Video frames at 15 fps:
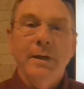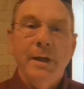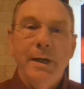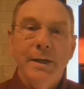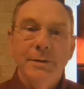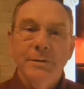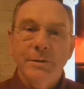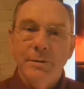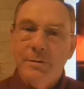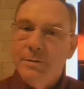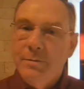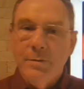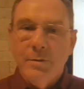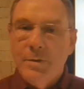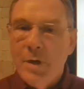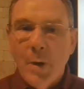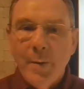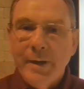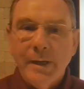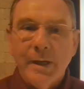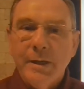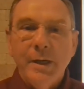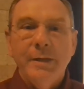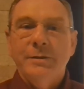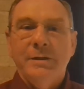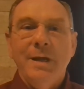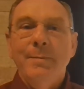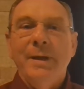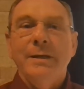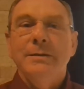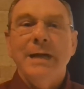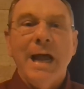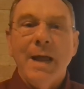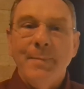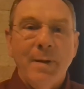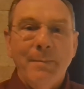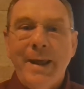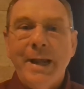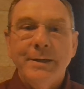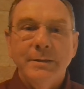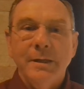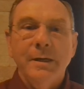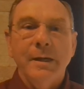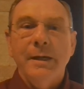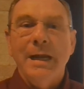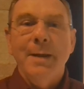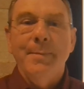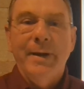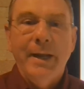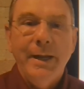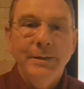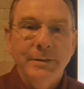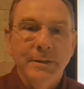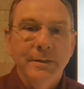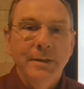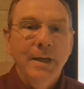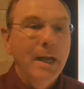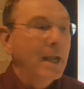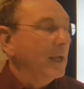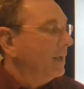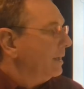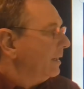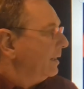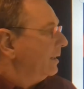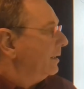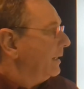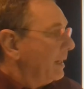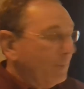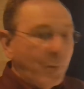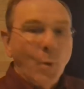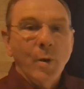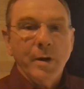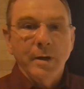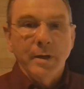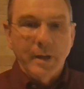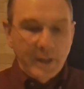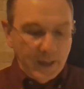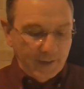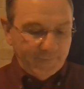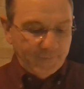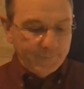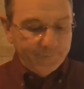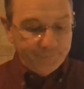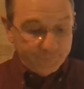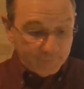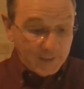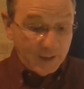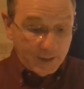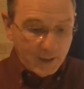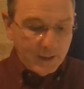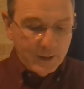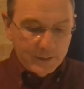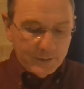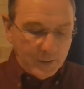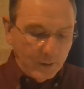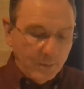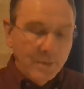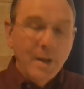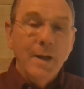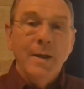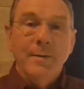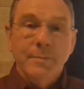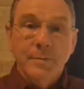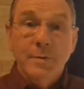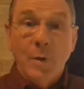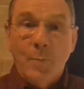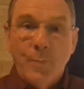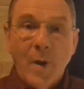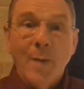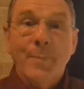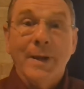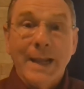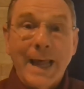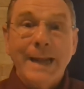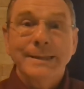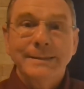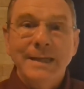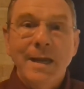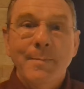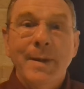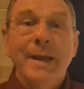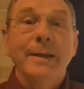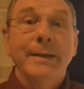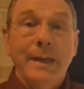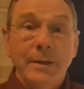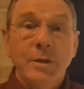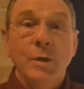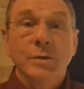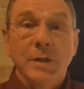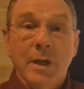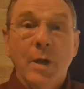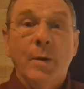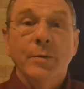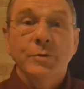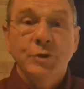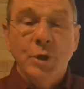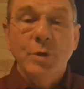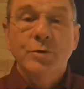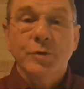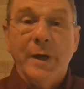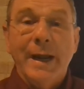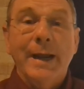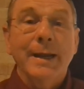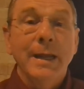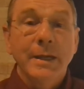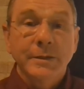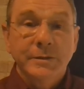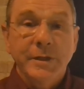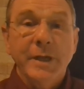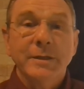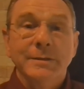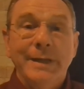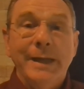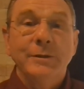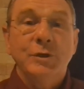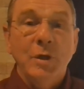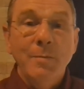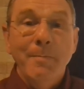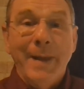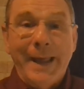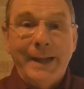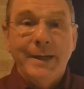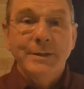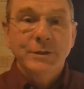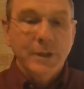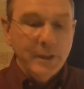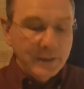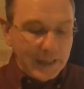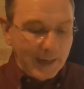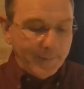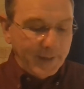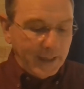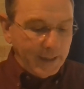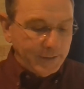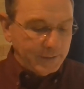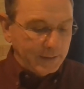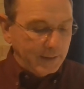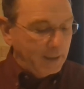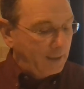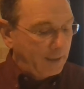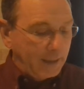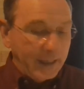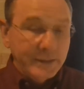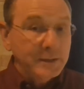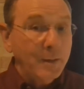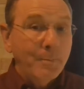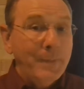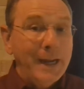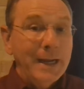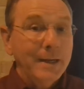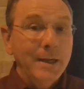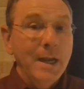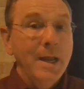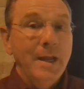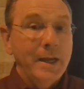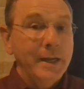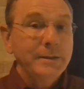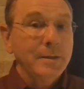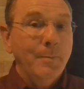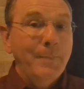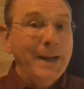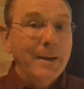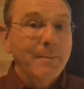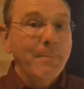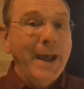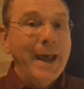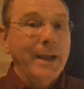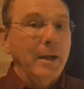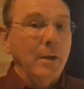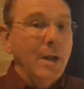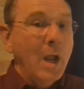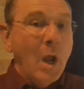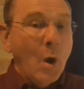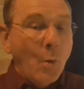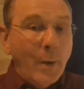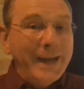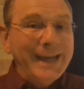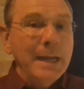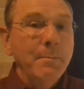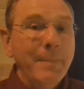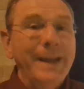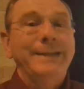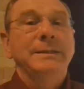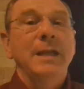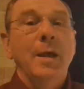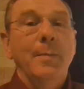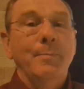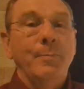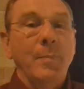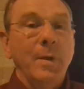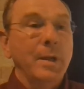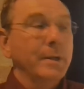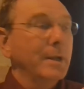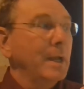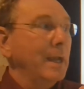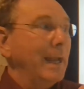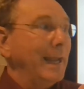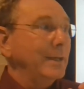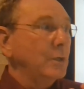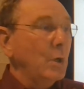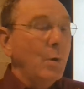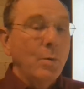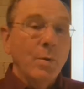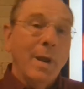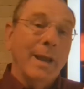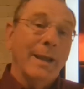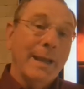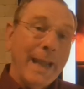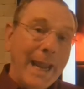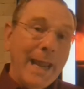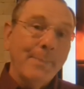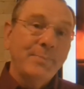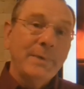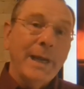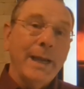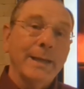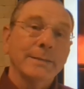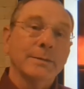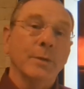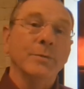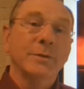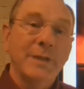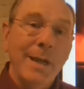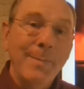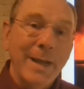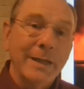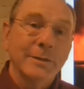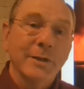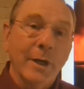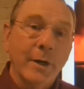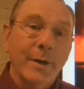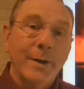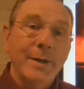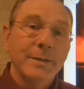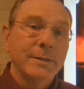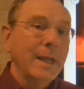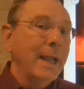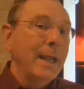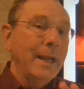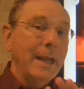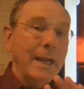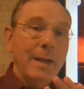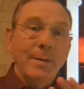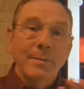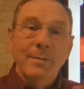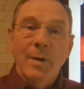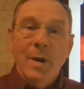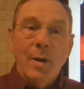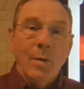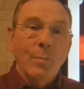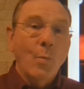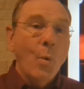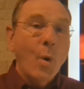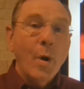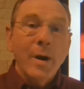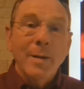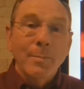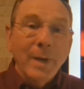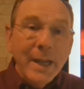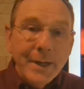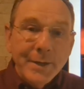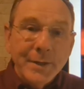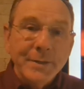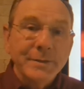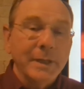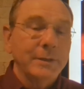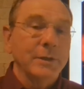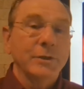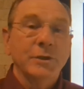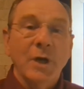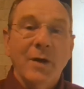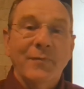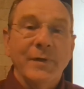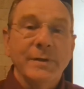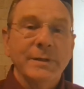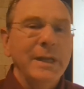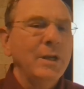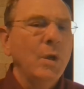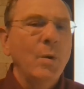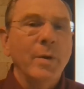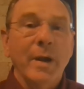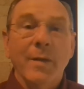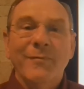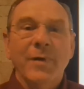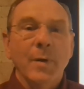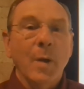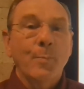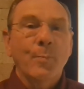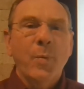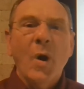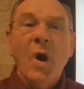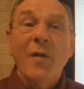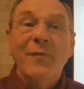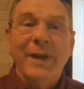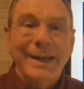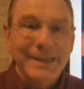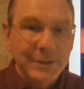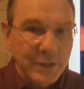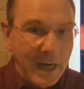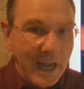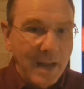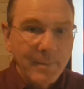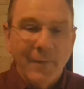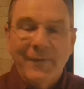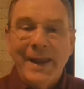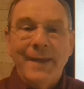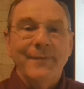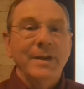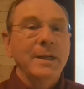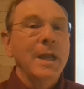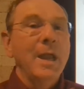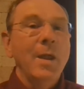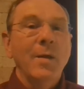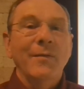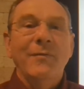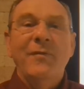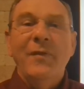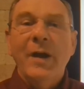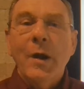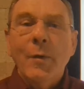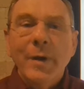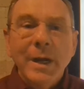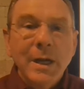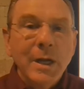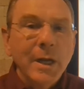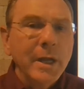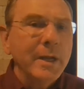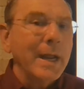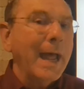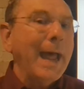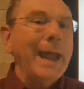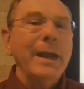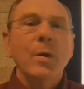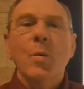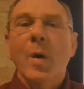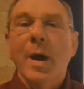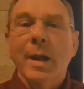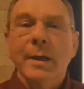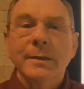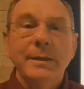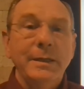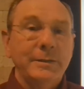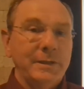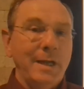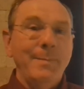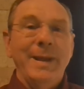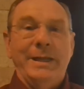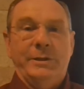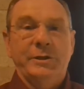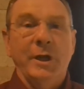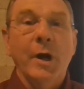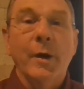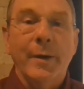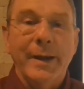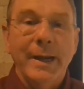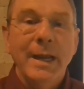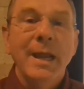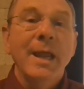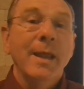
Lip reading: Is doing a good cement job and managing contamination important enough to pump a lot of cement and use a long shoe track such that you manage contamination? It's a big battle. We can mix up and do lab tests on cement slurries in Warren blenders at the surface and do a perfect job of having very good high quality cement slurry.